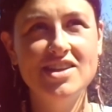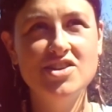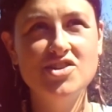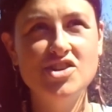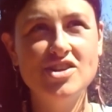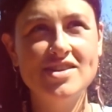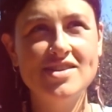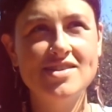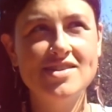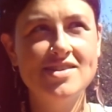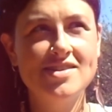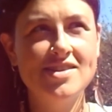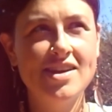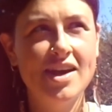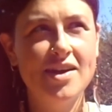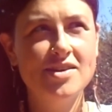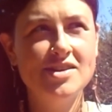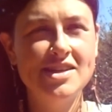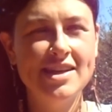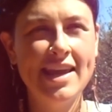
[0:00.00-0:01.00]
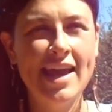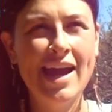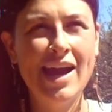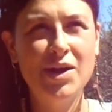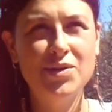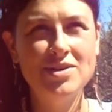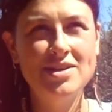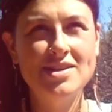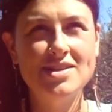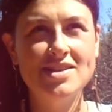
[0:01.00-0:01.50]
just to get
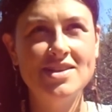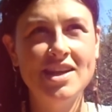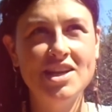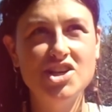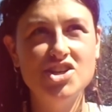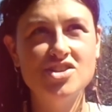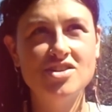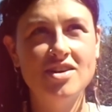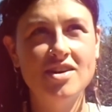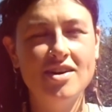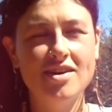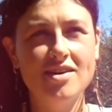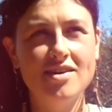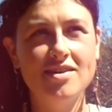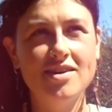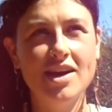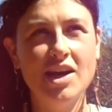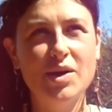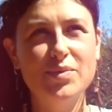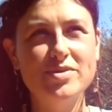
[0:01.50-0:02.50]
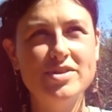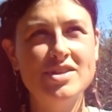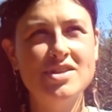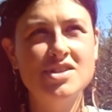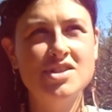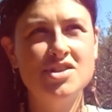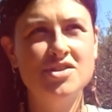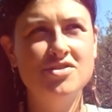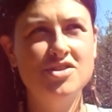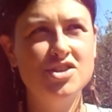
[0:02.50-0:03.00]
out into nature helps us
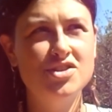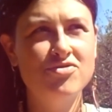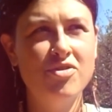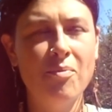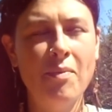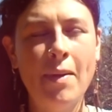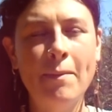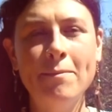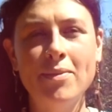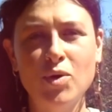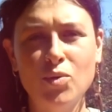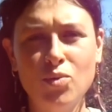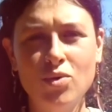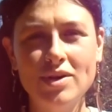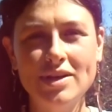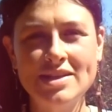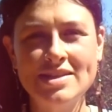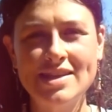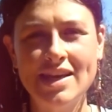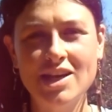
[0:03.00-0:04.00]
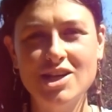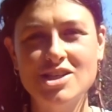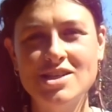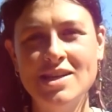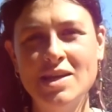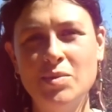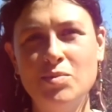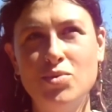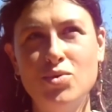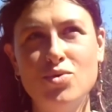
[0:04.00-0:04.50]
to just remember what is
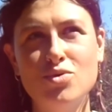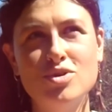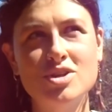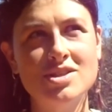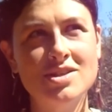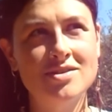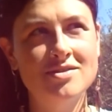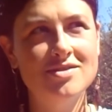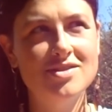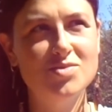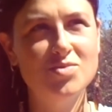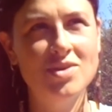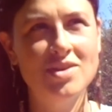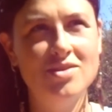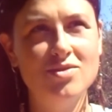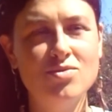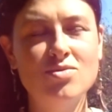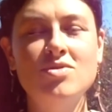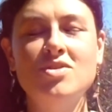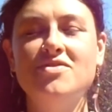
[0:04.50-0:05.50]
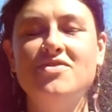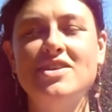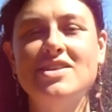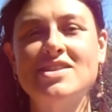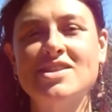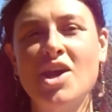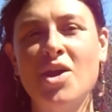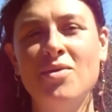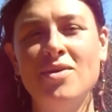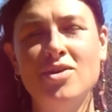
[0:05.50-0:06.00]
actually important with all of this
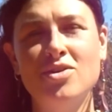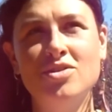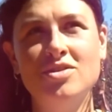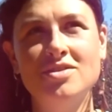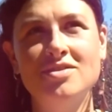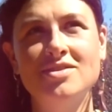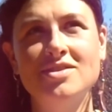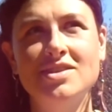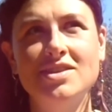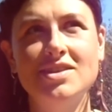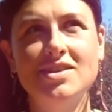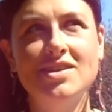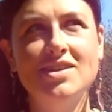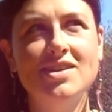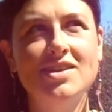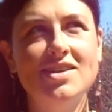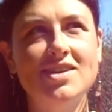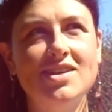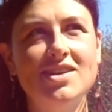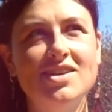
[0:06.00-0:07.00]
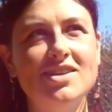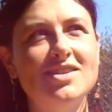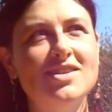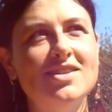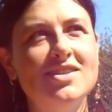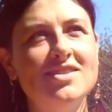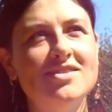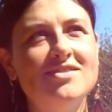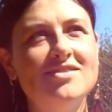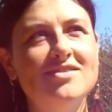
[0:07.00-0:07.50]
going on.
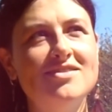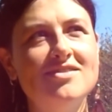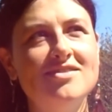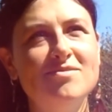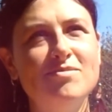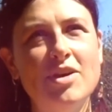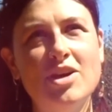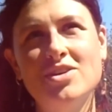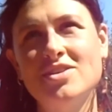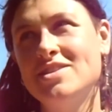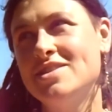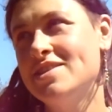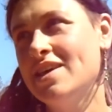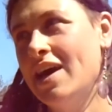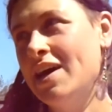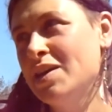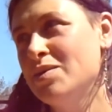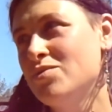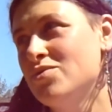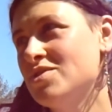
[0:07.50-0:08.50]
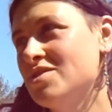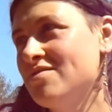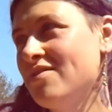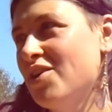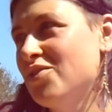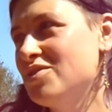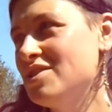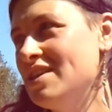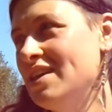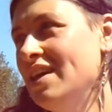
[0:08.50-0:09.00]
Because the animals
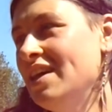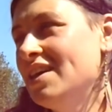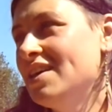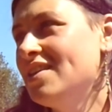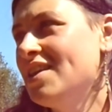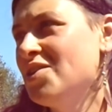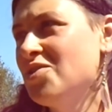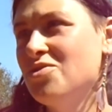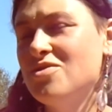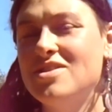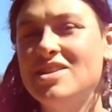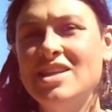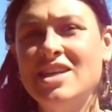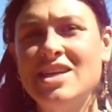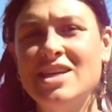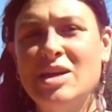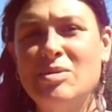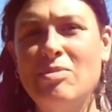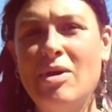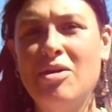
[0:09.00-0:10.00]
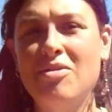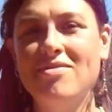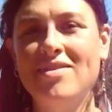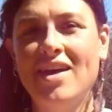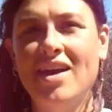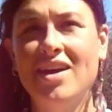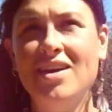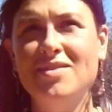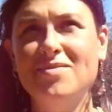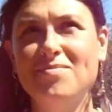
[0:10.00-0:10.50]
around here, they're not thinking about
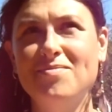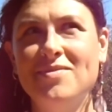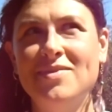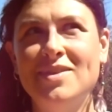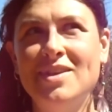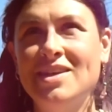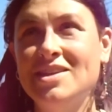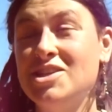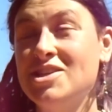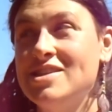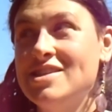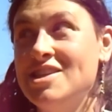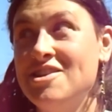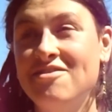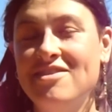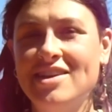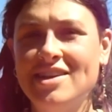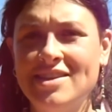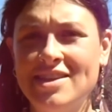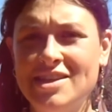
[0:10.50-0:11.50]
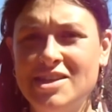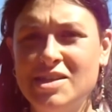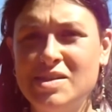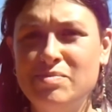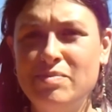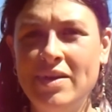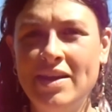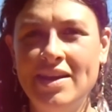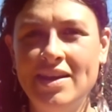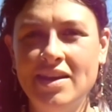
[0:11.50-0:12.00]
that. They're just living, they're
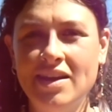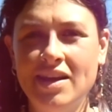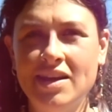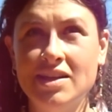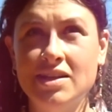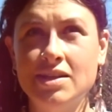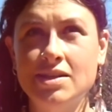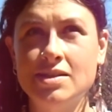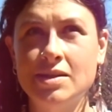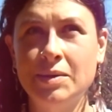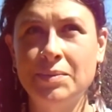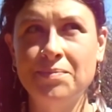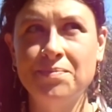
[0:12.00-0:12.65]
just being, and